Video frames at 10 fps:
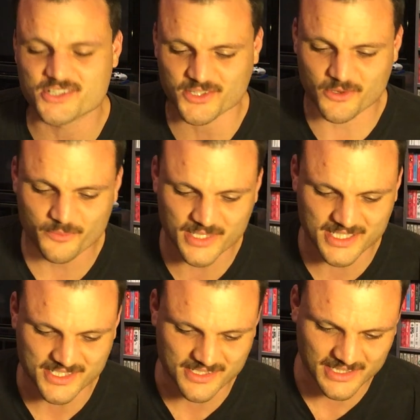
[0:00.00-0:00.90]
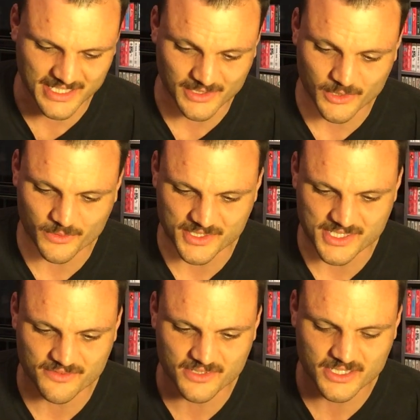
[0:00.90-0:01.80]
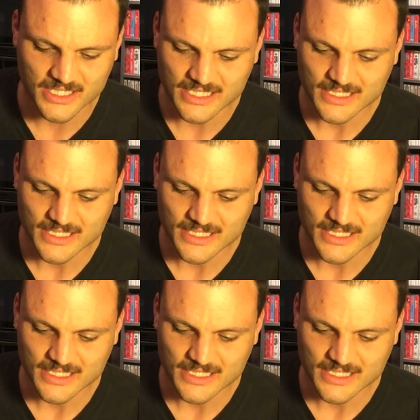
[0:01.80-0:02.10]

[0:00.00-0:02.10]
Just throw bids, like low ones even.